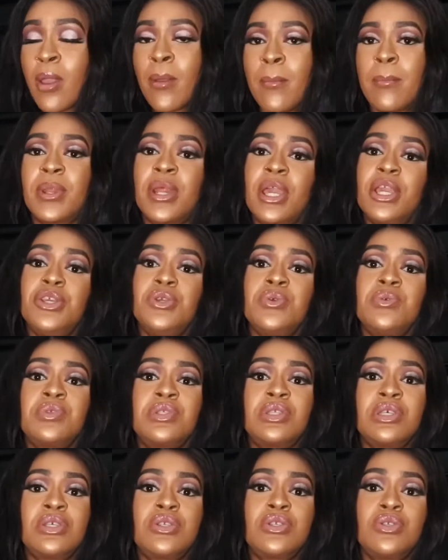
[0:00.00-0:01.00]
But I use
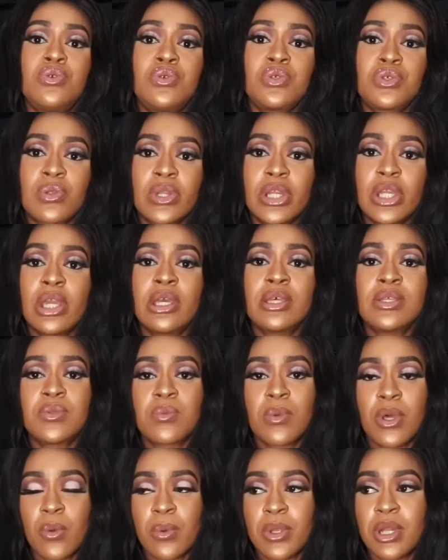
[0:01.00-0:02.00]
this usually as
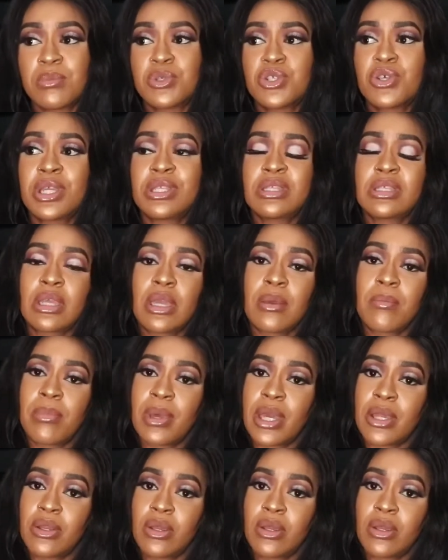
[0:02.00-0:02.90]
well when I'm trying to get